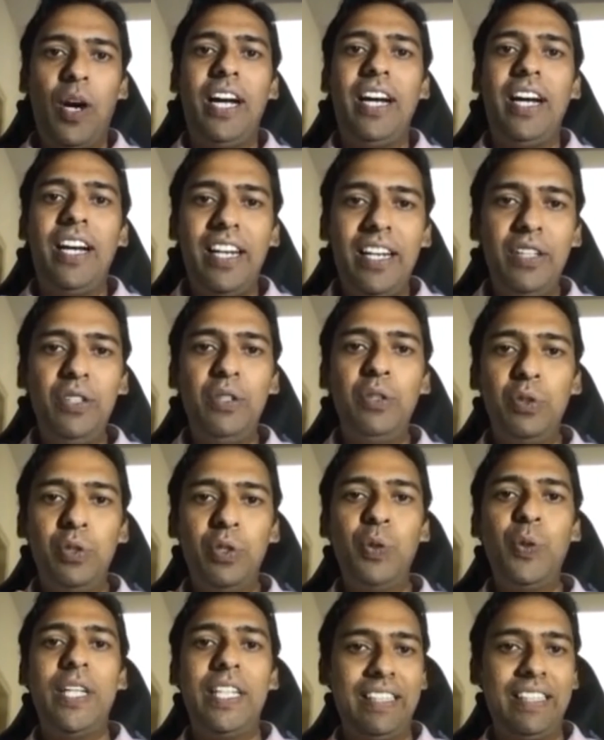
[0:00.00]
Why are you
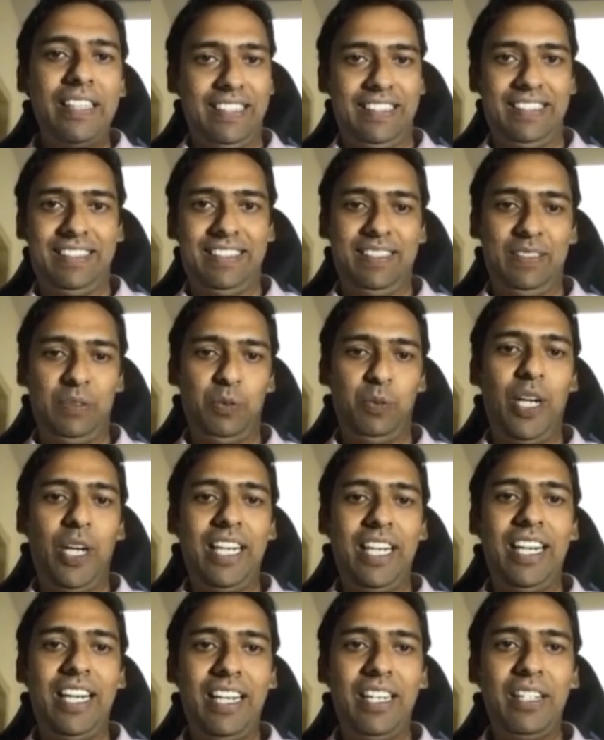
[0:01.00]
doing this?
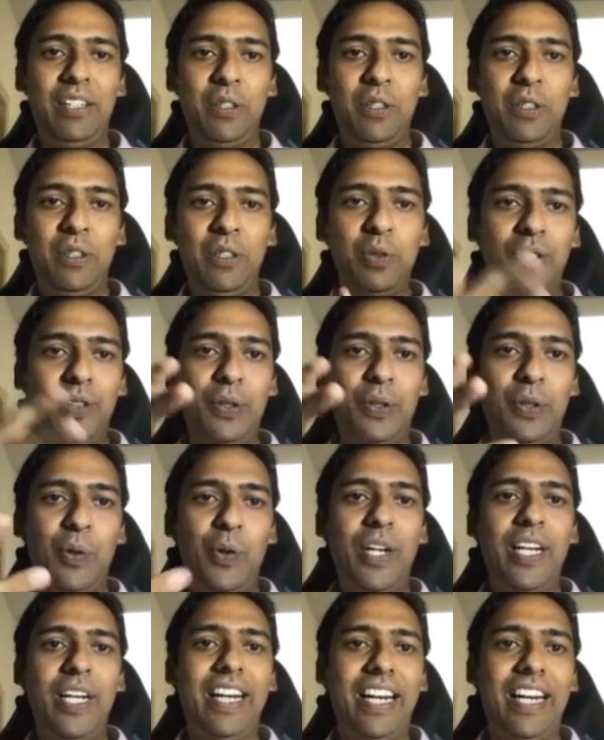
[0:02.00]
Why are you
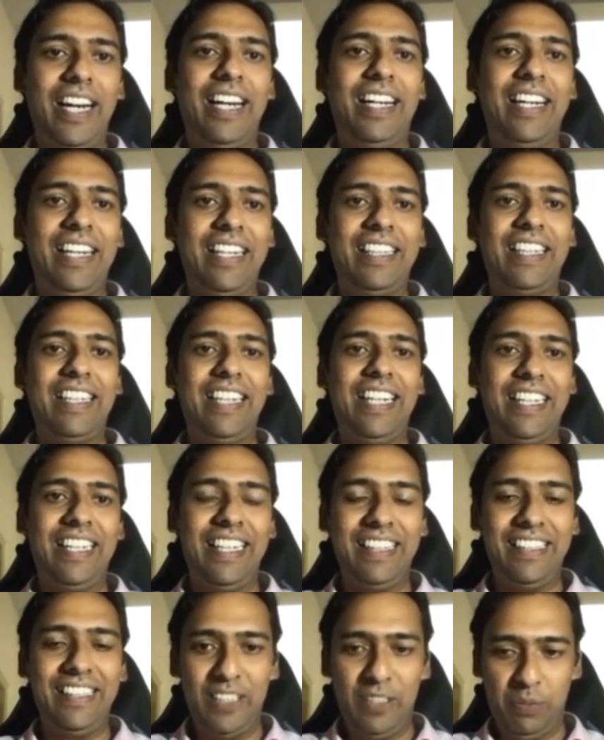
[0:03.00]
going ahead and
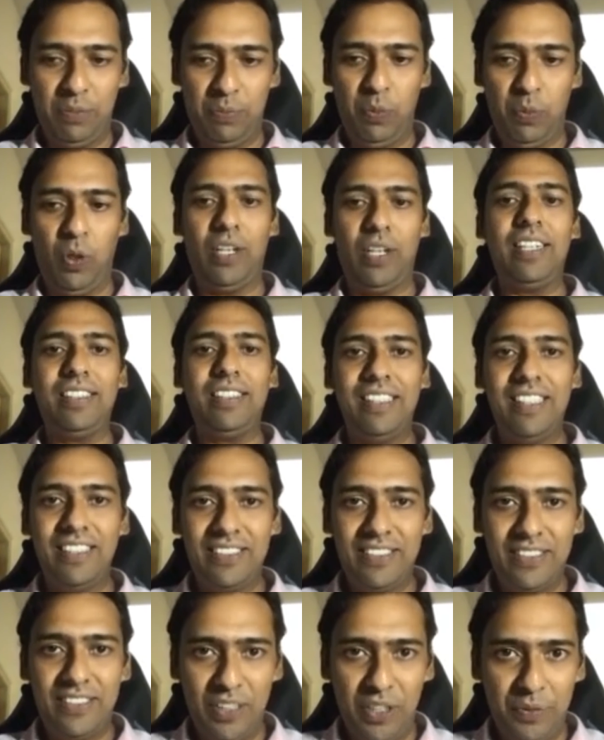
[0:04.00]
creating this product,
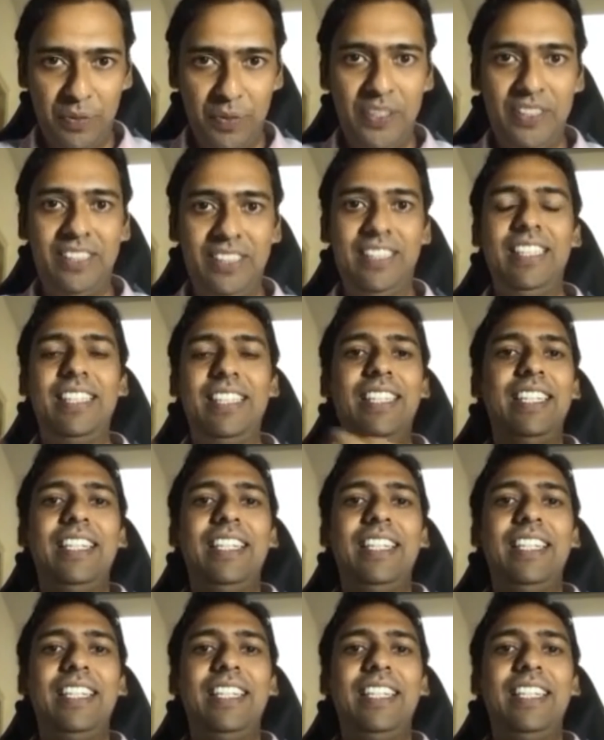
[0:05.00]
this service?